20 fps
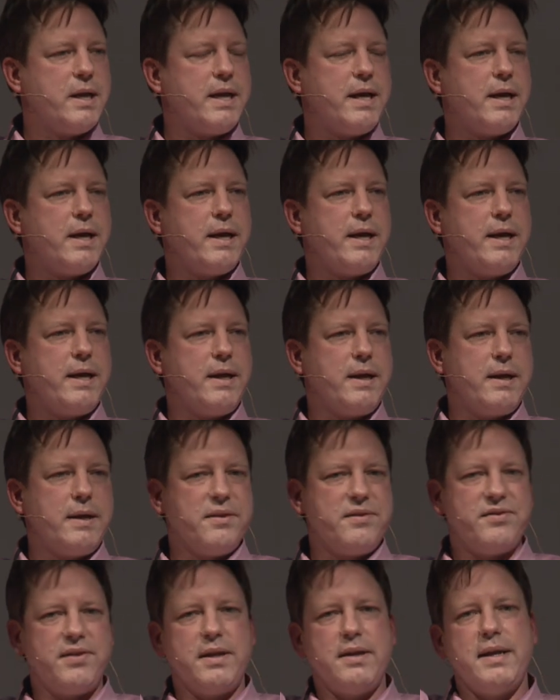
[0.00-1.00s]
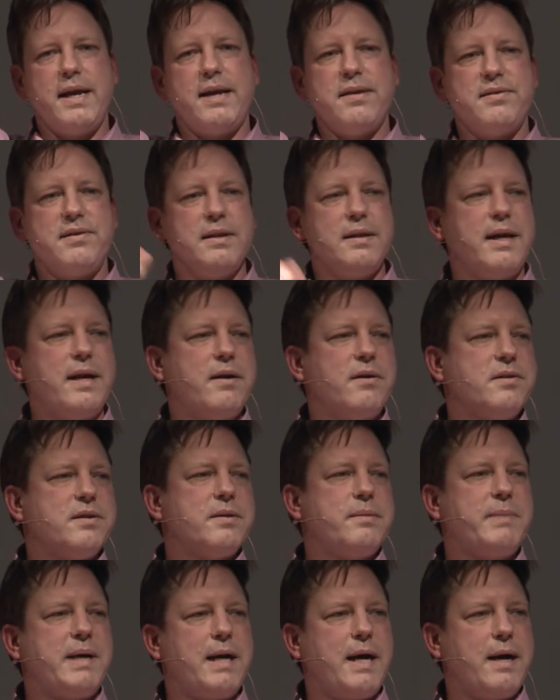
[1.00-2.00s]
and send nasty letters
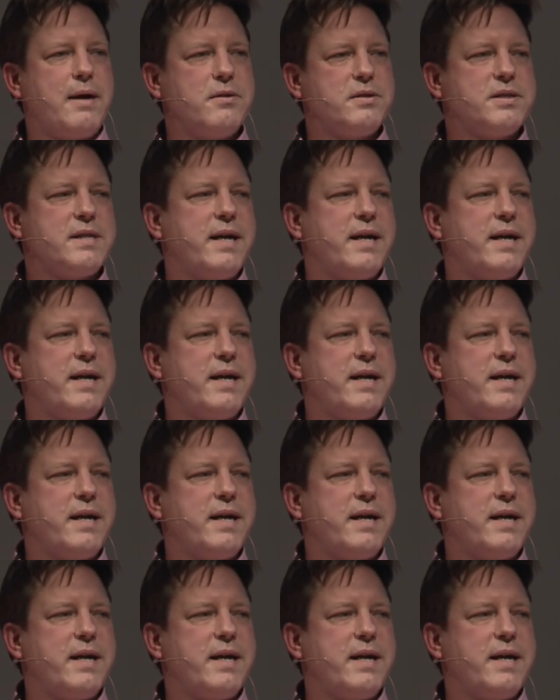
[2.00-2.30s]
out